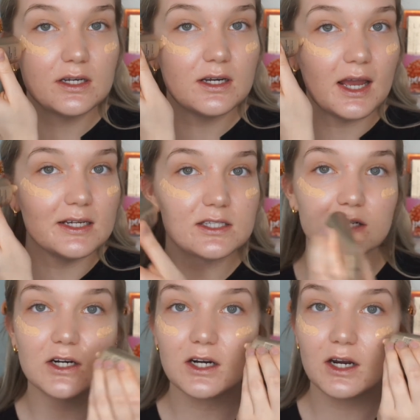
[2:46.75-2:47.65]

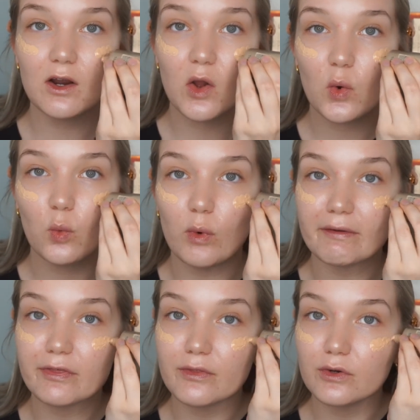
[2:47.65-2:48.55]
nicer
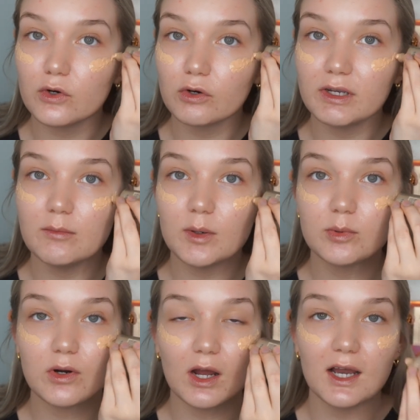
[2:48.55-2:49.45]
with the cream
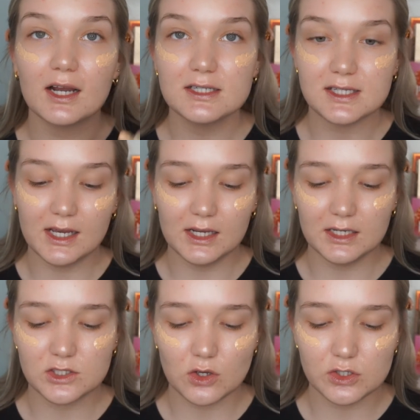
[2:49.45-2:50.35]
products, and
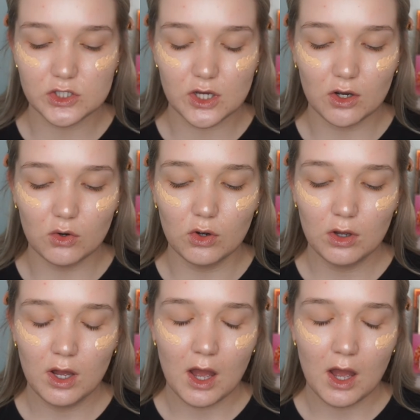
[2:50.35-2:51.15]
it's also